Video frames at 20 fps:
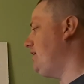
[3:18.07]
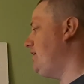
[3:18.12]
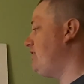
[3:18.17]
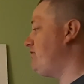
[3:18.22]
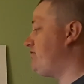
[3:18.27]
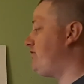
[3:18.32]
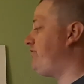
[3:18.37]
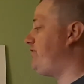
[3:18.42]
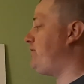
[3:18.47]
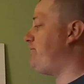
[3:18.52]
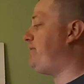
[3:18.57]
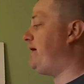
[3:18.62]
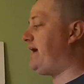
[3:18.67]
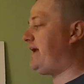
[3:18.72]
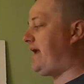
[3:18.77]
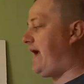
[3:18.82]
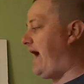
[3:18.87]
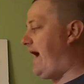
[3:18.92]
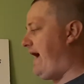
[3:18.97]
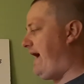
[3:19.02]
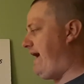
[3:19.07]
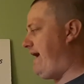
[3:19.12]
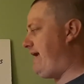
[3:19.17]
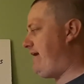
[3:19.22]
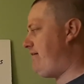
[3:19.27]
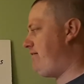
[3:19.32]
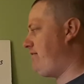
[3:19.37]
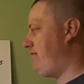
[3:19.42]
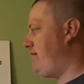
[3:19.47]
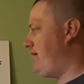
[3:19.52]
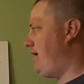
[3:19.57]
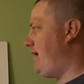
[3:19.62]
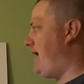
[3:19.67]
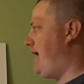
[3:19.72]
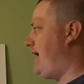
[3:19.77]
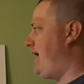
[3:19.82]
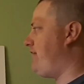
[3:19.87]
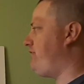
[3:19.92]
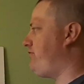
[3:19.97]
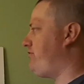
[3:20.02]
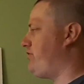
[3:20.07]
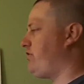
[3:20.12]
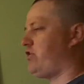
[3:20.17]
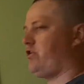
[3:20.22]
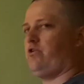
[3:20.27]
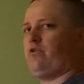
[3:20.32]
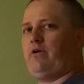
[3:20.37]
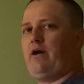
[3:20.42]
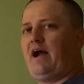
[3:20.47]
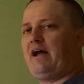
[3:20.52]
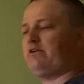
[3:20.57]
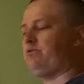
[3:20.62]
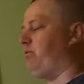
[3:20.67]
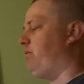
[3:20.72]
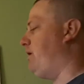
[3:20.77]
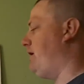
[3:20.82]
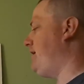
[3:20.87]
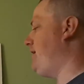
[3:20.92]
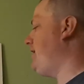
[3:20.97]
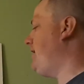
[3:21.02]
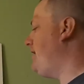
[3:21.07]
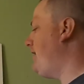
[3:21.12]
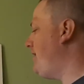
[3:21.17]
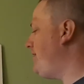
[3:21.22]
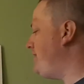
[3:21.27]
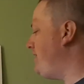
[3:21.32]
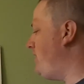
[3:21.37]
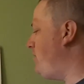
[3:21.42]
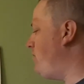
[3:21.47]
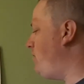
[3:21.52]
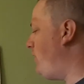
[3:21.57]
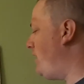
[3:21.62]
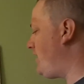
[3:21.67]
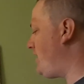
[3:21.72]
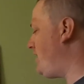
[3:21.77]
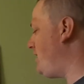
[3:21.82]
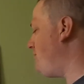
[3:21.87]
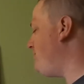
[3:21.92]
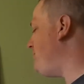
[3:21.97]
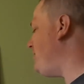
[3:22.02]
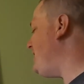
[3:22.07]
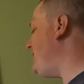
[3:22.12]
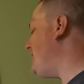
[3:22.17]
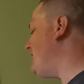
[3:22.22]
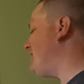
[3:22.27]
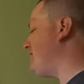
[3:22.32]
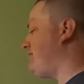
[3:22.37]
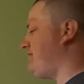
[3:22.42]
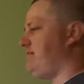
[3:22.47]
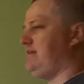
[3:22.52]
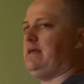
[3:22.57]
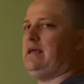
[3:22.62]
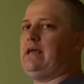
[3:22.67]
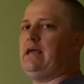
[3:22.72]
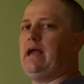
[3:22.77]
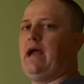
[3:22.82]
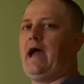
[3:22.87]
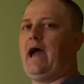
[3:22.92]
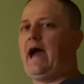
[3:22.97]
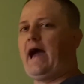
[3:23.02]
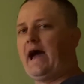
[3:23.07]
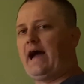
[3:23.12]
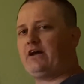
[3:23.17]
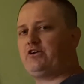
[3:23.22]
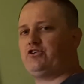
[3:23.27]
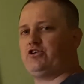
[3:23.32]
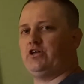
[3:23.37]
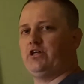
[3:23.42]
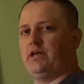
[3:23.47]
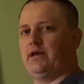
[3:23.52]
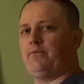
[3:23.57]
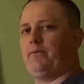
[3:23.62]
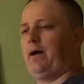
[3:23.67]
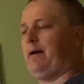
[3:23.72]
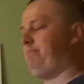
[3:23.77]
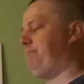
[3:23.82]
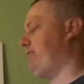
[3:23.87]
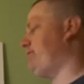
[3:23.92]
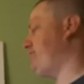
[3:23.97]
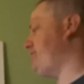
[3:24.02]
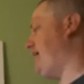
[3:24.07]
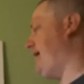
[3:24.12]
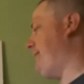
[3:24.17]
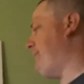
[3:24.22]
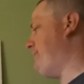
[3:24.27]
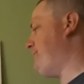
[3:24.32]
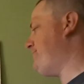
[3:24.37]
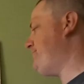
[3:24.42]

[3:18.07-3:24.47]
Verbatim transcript: So if you pick A as the correct one, what could B and C actually represent?